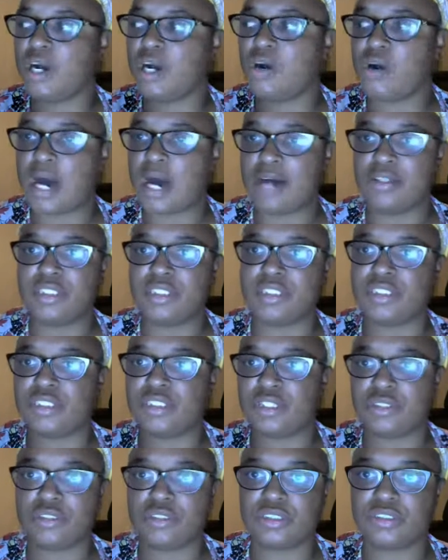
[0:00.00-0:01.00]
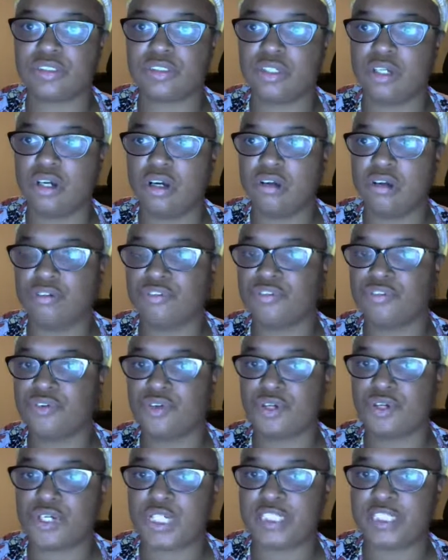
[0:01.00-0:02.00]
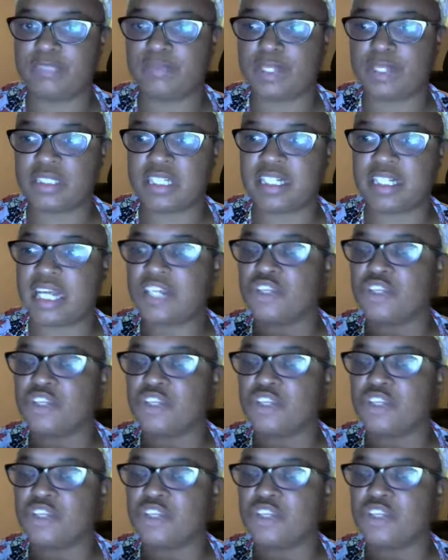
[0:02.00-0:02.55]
go out and search for these persons?